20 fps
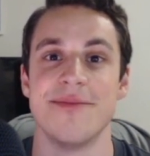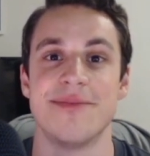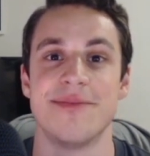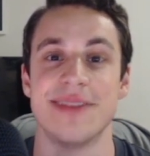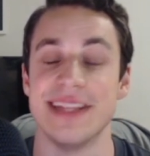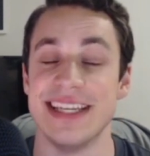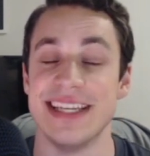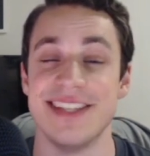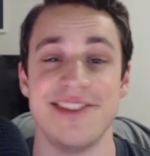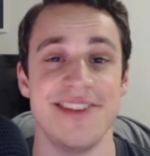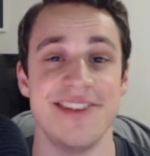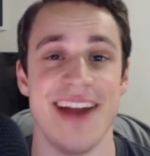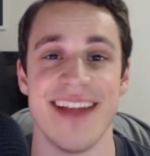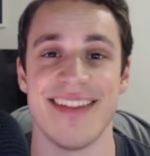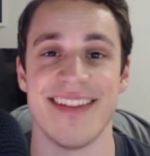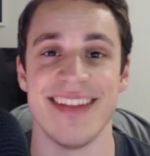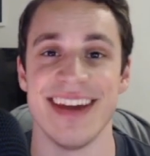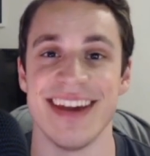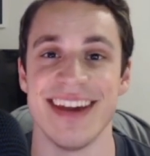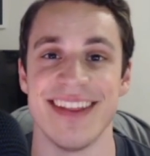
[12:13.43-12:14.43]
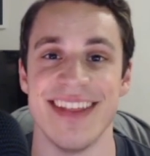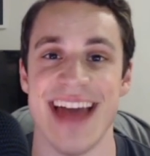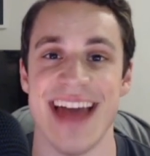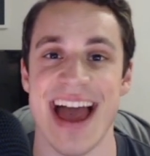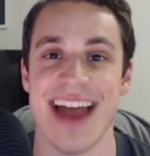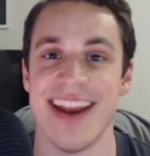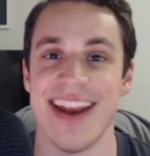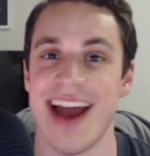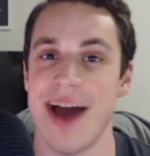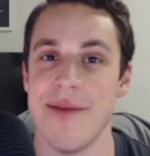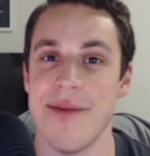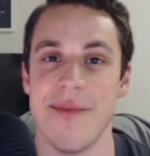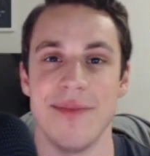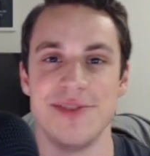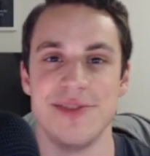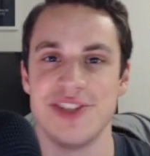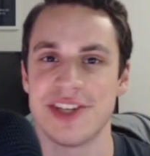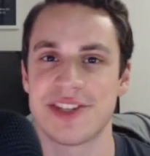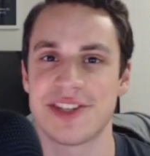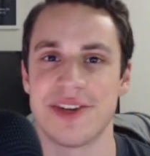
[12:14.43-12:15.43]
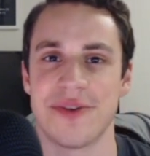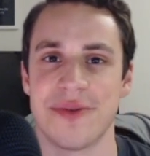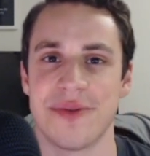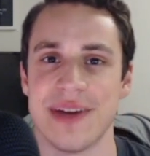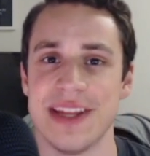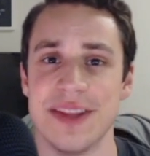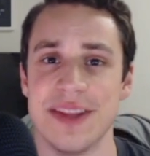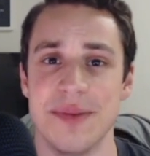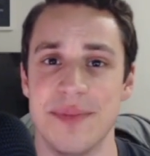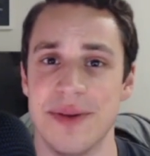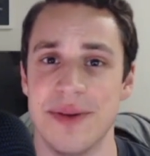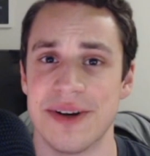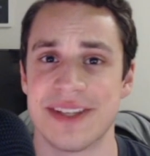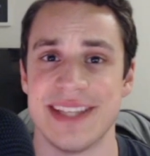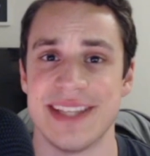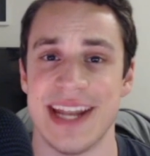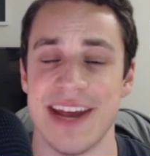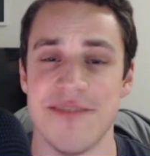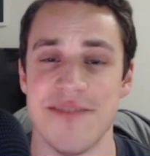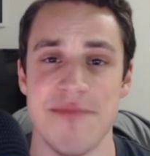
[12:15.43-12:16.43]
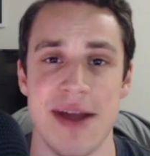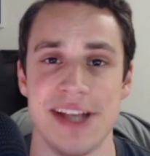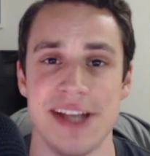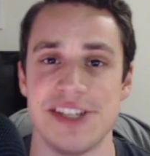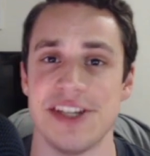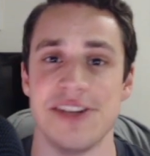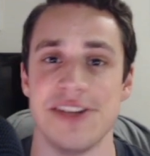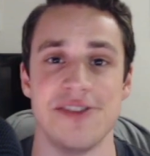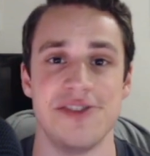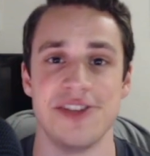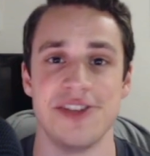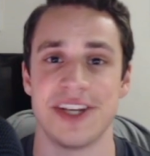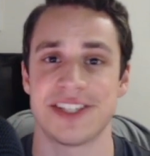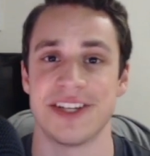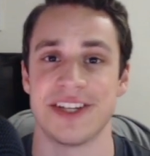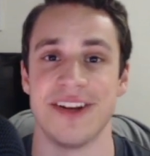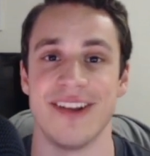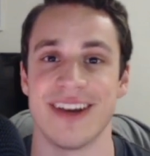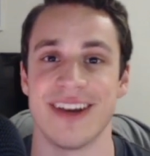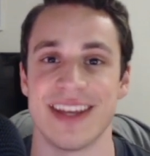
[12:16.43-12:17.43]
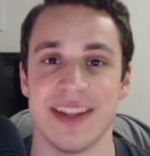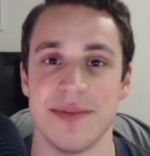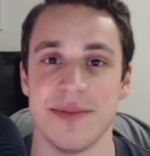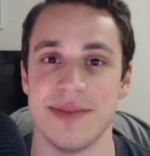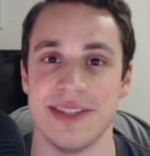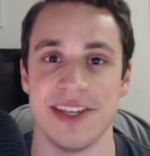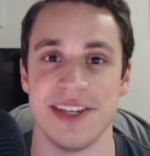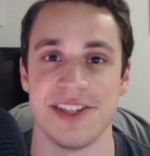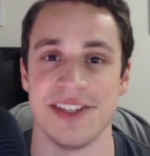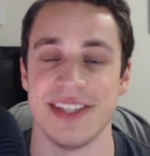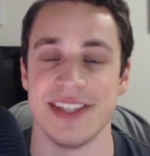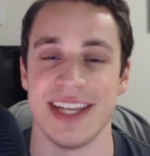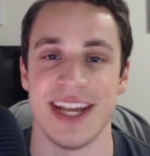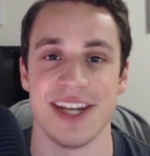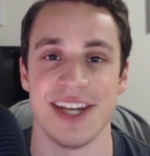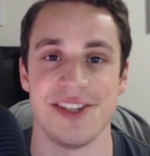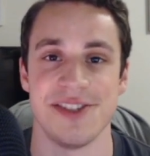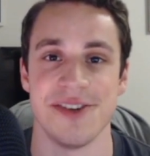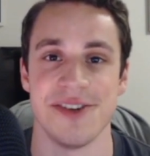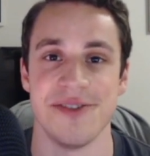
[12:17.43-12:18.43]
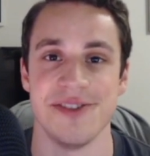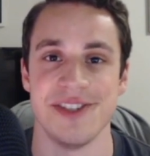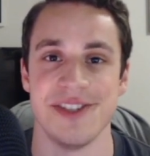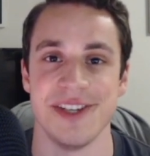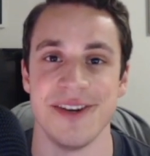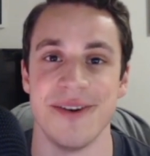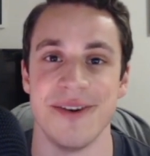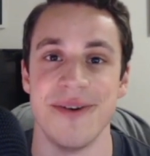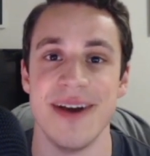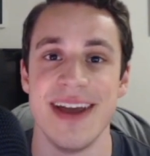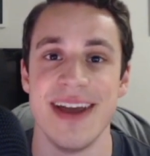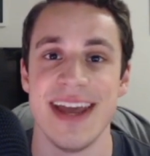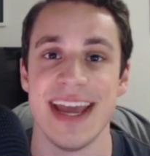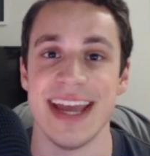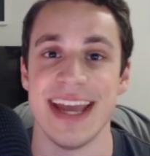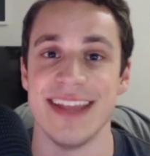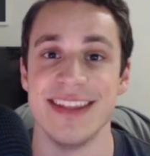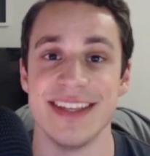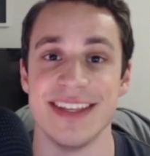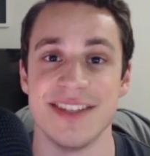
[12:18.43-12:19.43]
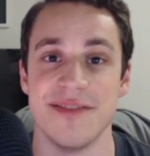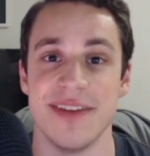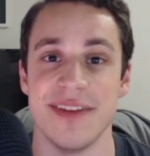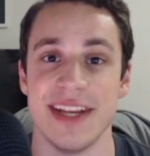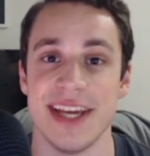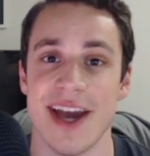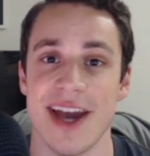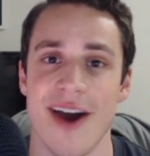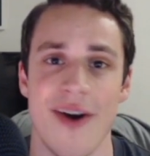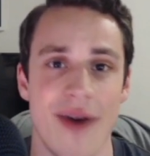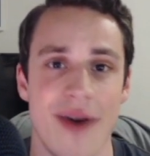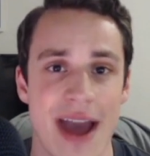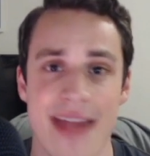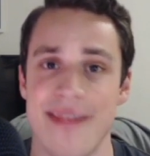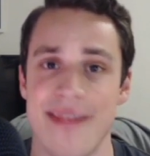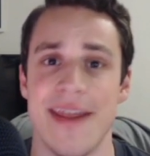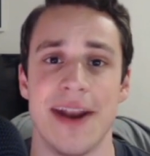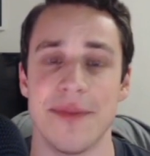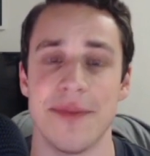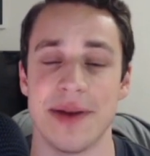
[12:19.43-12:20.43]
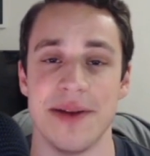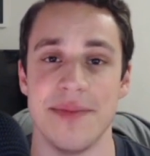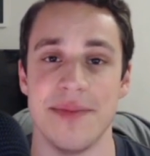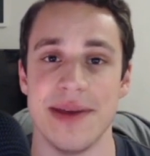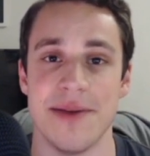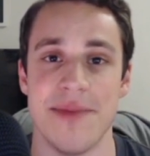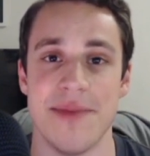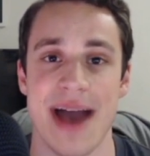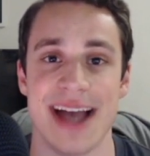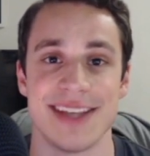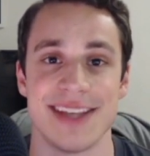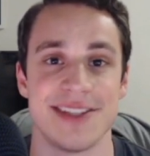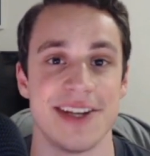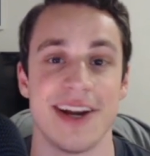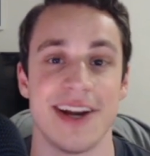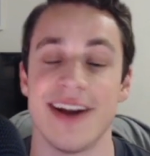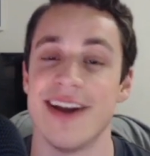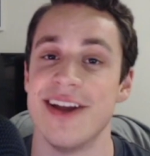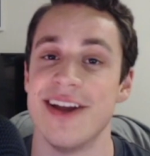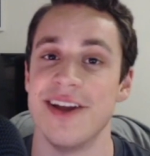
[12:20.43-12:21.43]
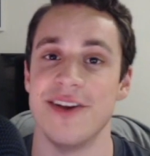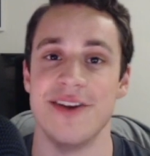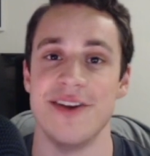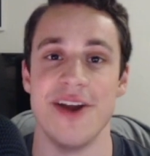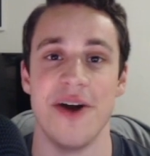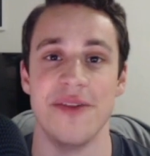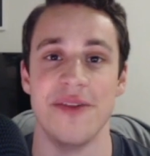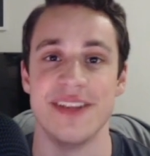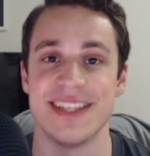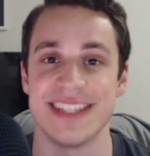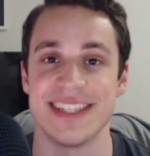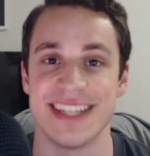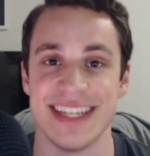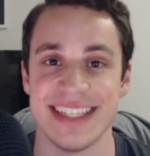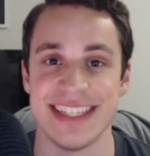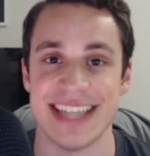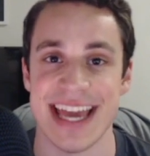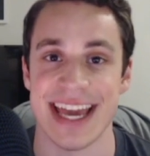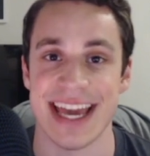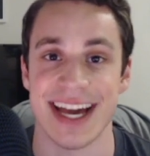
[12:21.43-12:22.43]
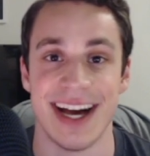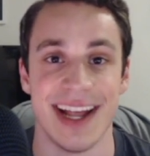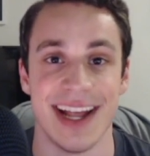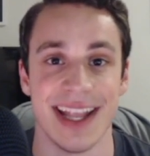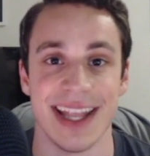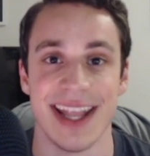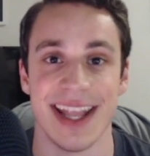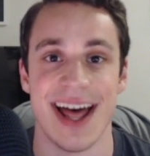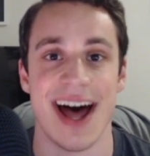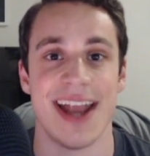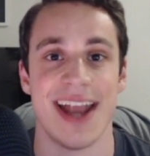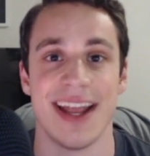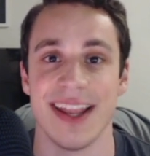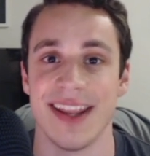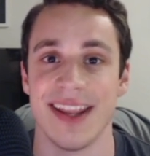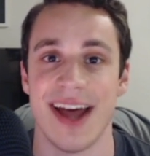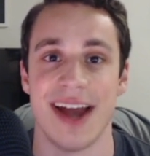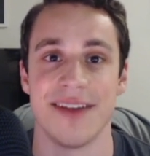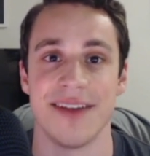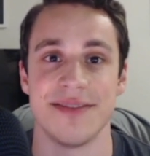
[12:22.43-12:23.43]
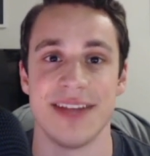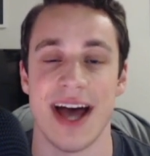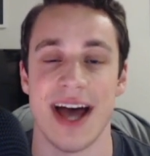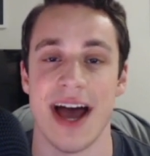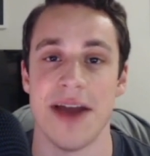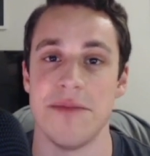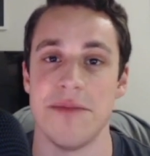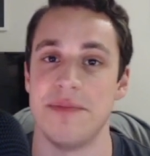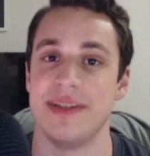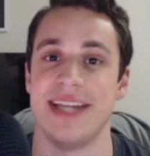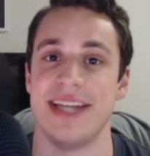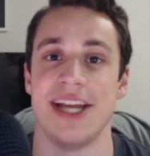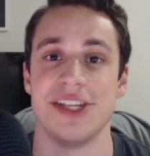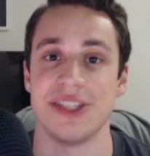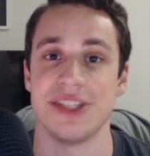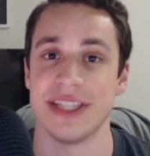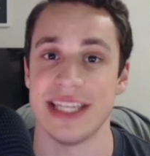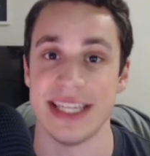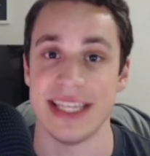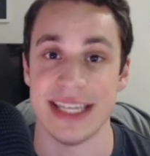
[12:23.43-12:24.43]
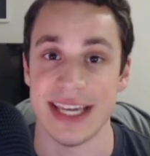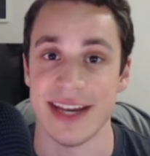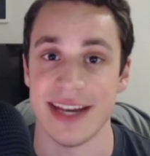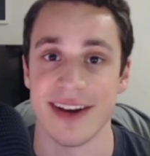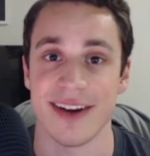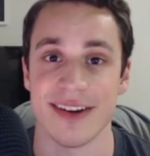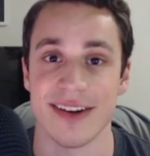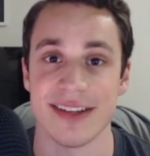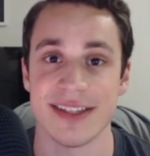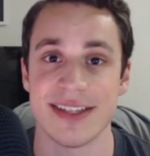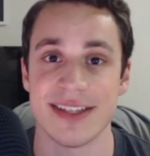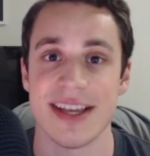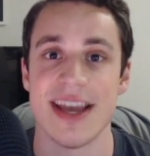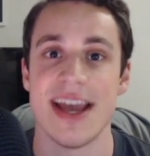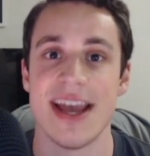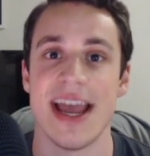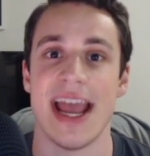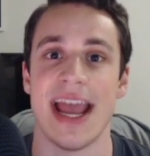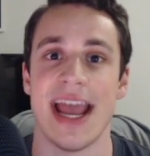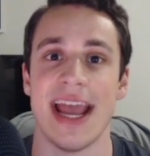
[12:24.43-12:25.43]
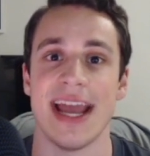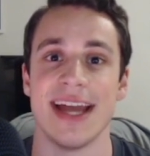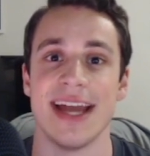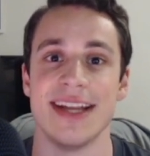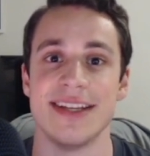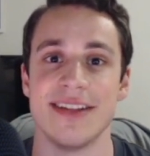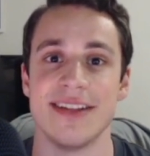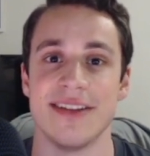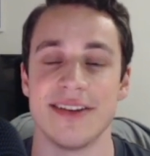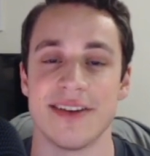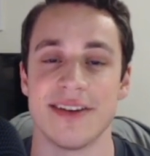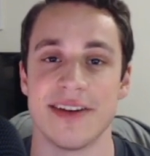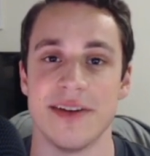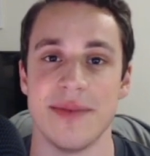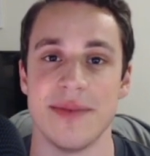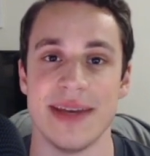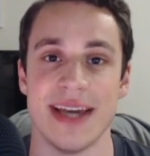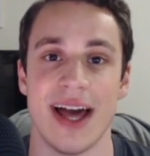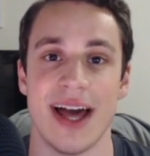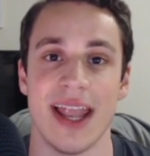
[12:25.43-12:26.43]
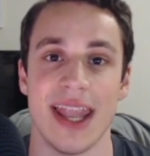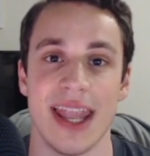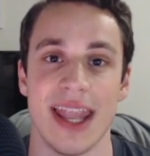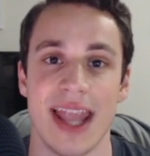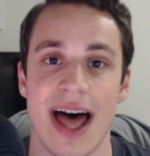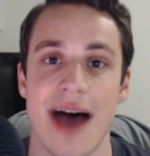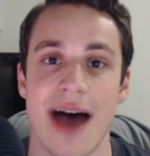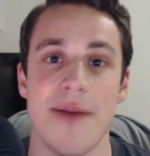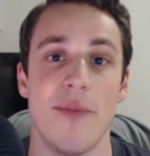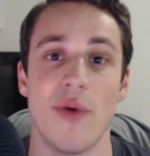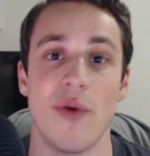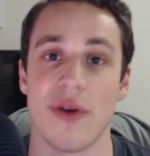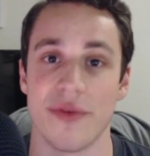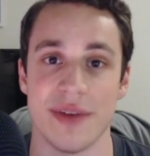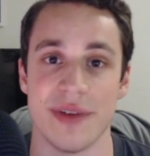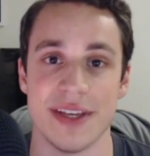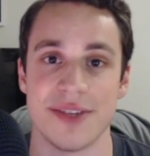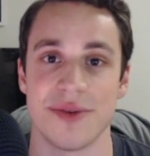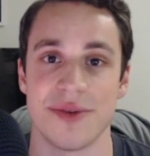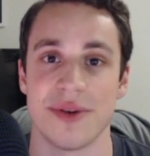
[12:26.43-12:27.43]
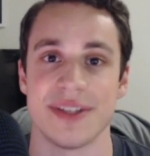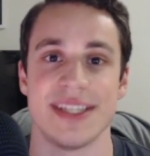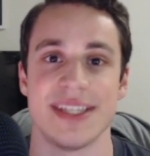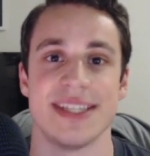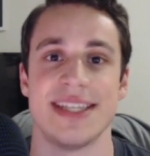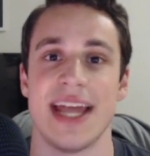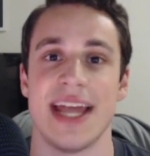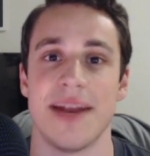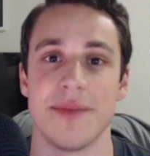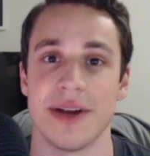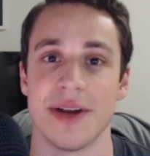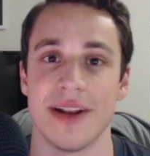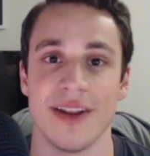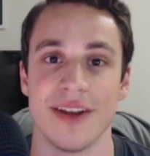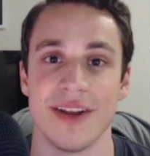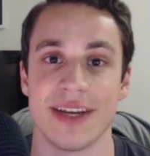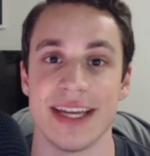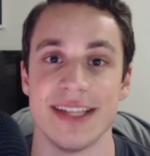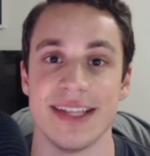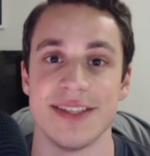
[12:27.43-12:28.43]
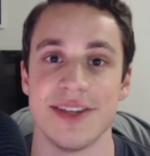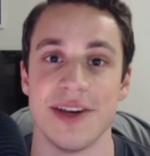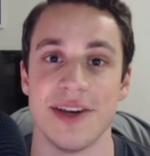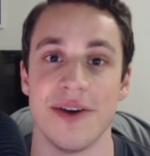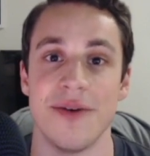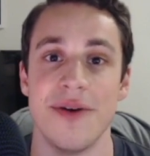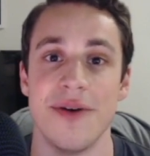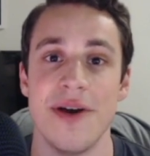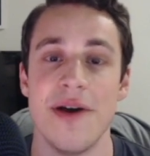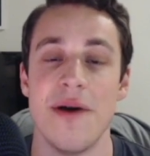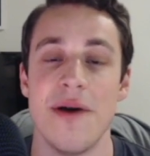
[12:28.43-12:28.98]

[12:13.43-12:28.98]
Please do not think that I'm just going to read the books that I've mentioned, just going to look at the positions that I showed you in this video, and then I'm going to be a master. No, this is going to take a lot of time, potentially years, and there are going to be a lot more resources that I'm going to look into.